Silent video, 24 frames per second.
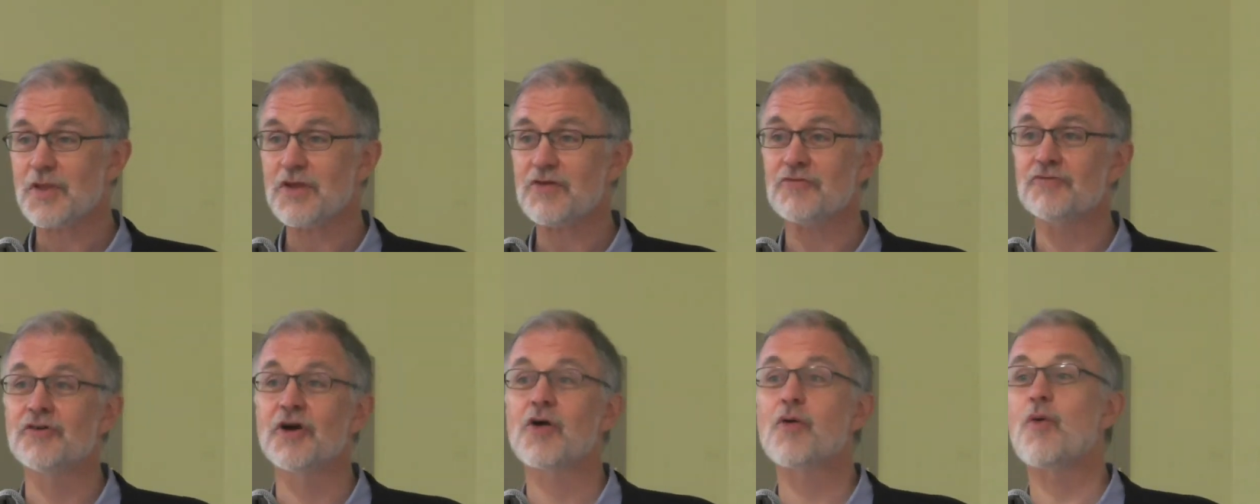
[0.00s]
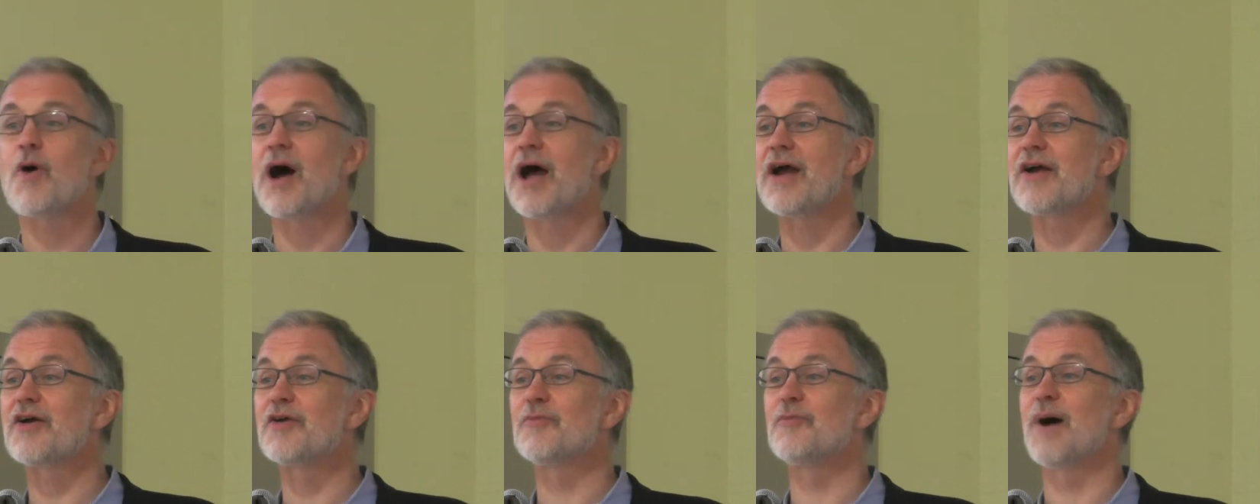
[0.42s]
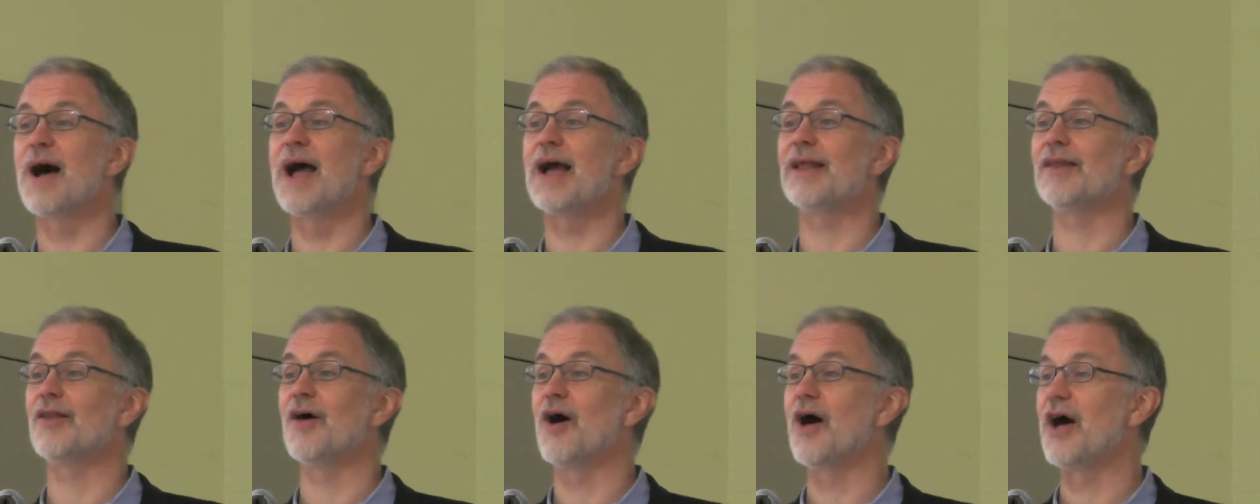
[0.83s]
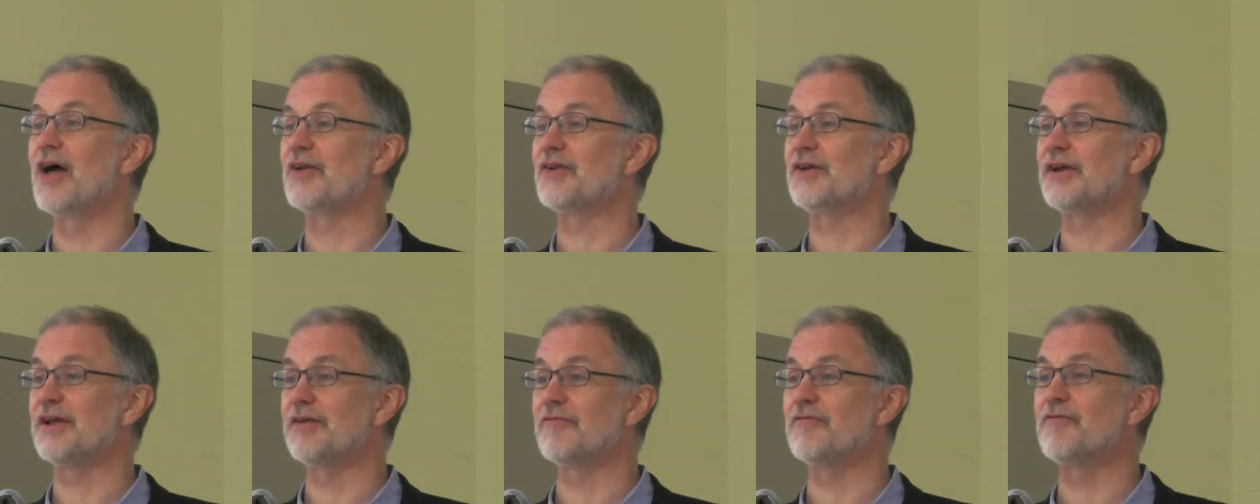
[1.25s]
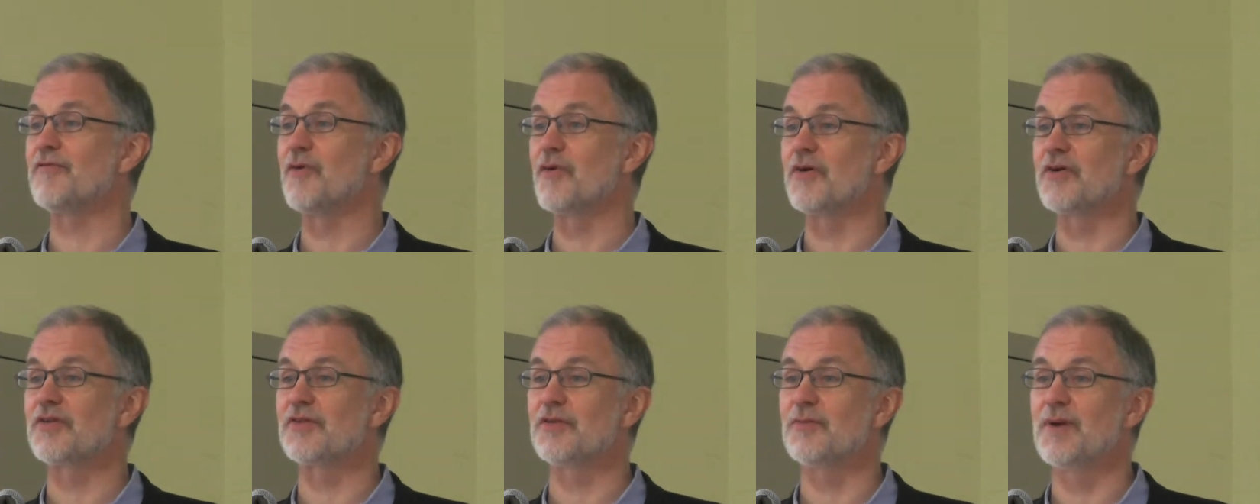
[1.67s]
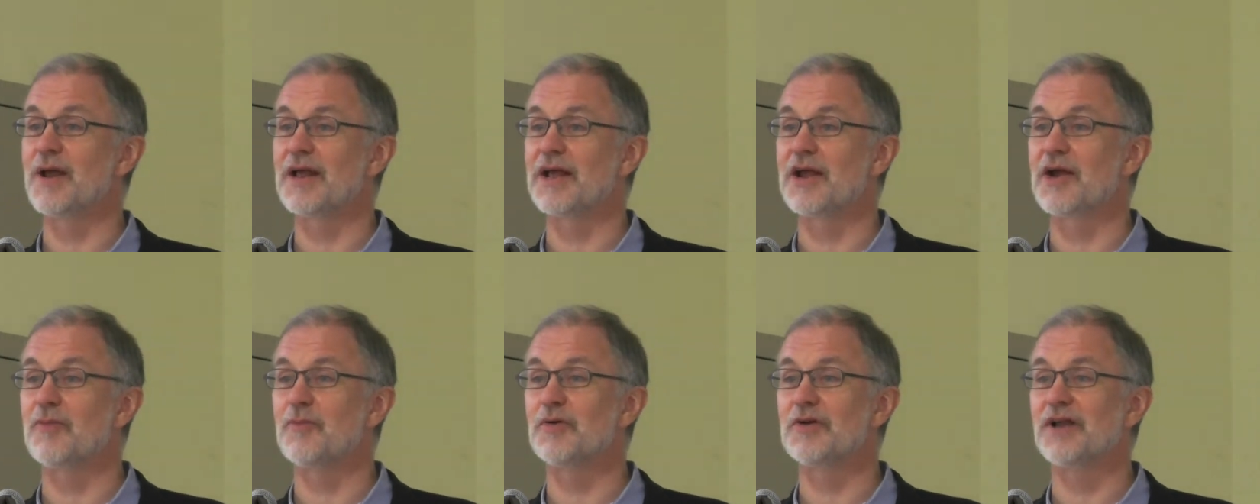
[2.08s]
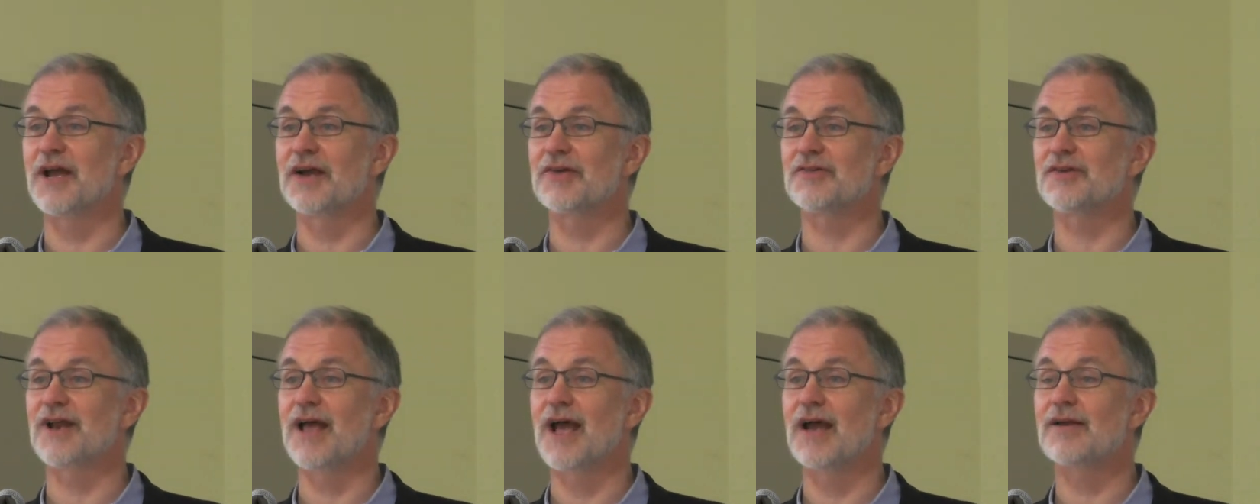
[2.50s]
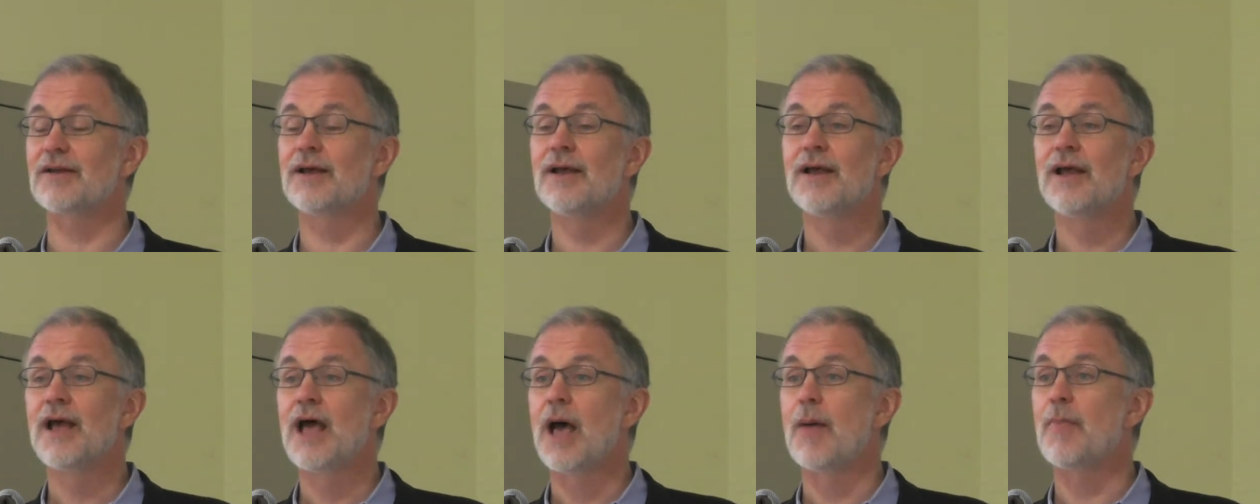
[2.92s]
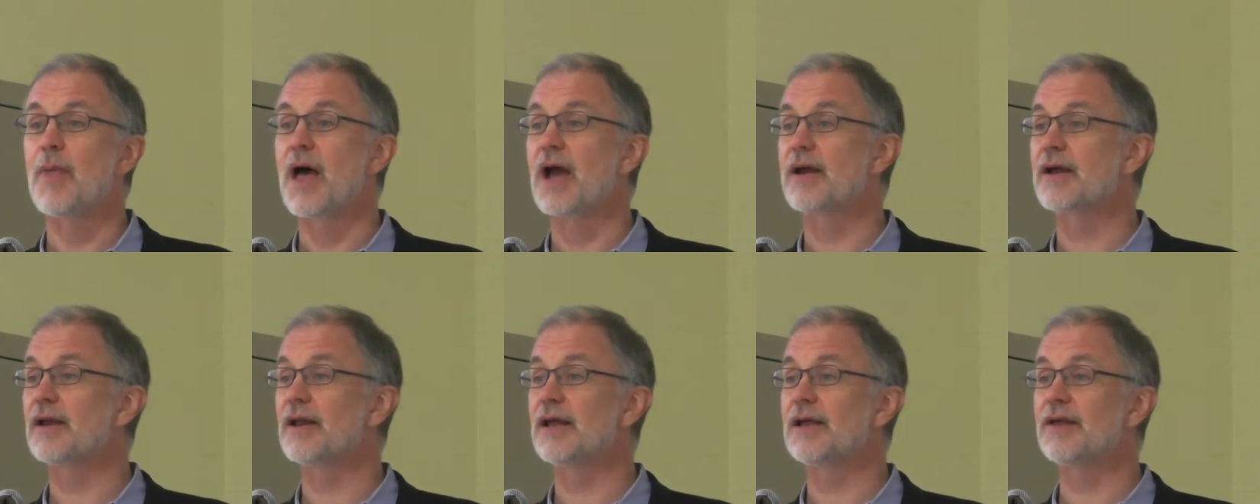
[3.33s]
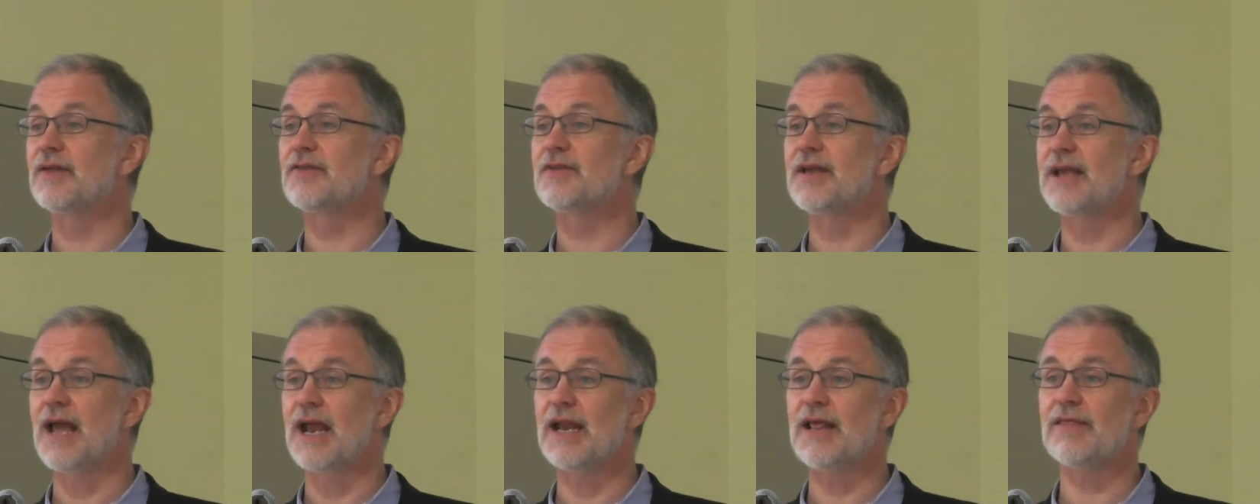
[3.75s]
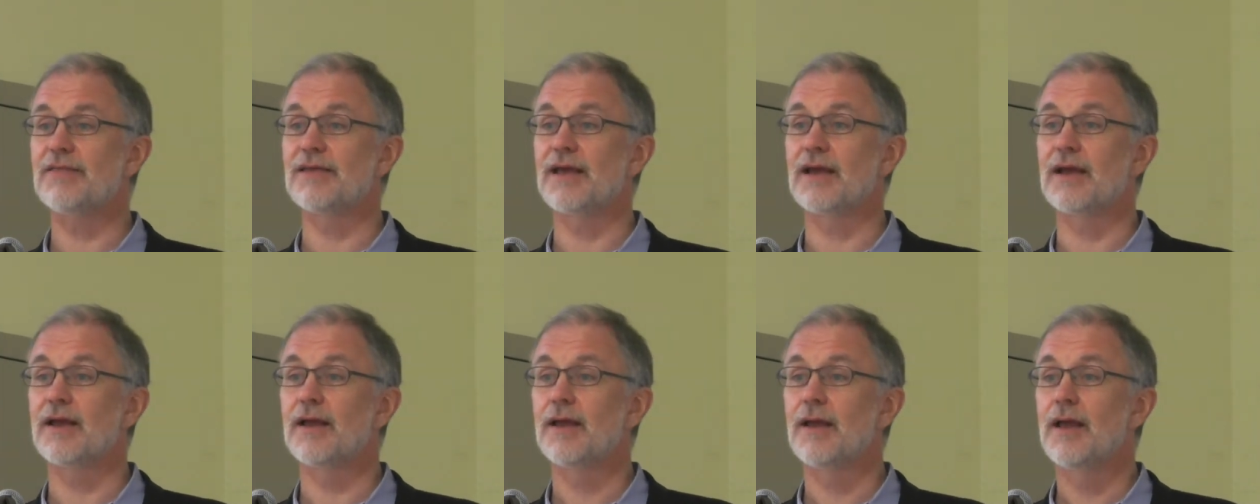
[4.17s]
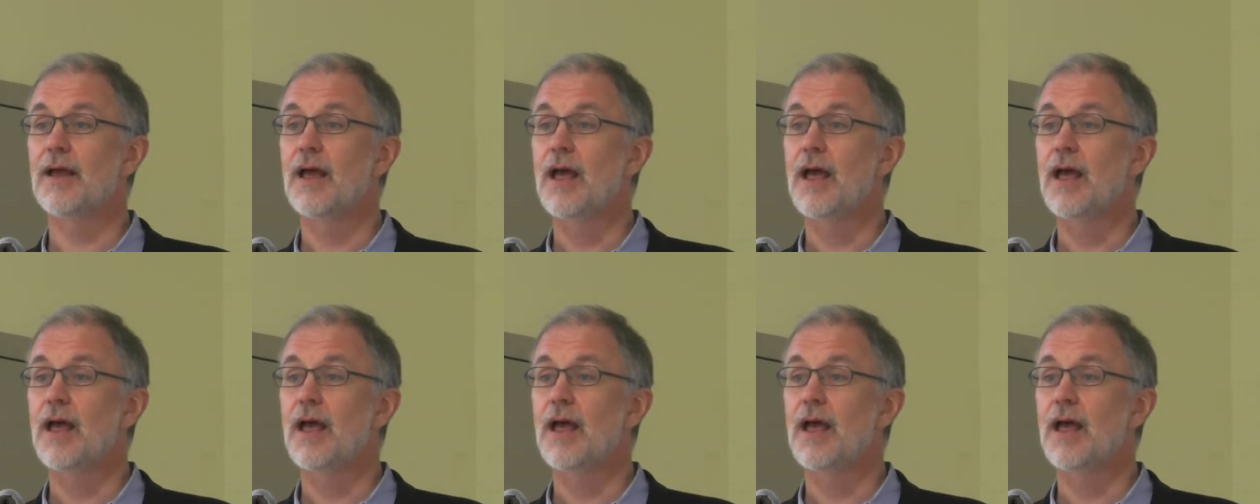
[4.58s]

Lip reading: required by law to enforce the Medicare Protection Act. I'm not going to let you see anything.